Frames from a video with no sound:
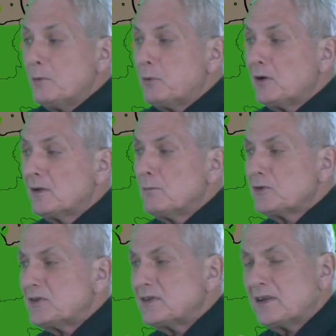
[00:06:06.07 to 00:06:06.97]
But partly
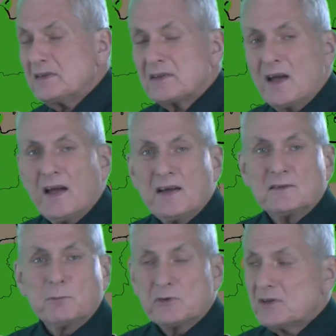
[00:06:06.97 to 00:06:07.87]
mostly sunny
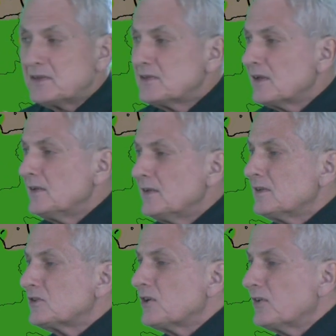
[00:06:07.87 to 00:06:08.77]
skies, mostly
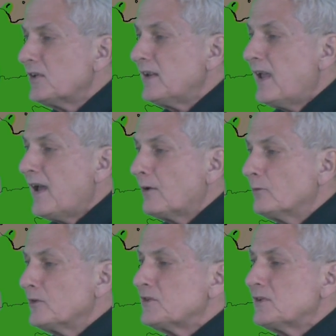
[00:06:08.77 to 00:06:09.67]
sunny to start the day
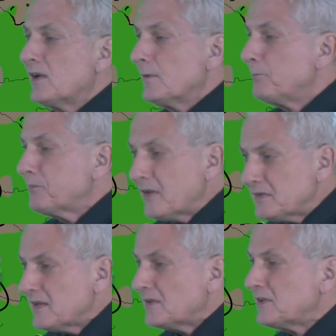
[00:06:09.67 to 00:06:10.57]
out over uh,
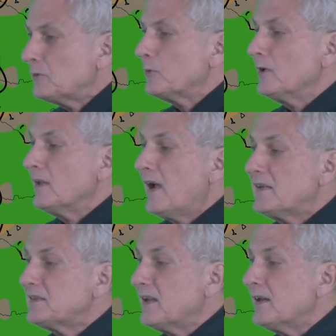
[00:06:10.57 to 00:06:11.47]
south central
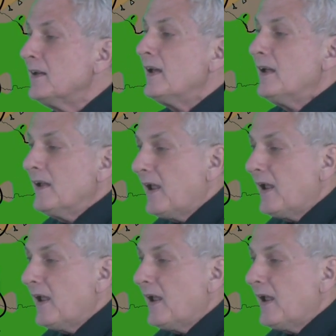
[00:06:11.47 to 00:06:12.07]
Alaska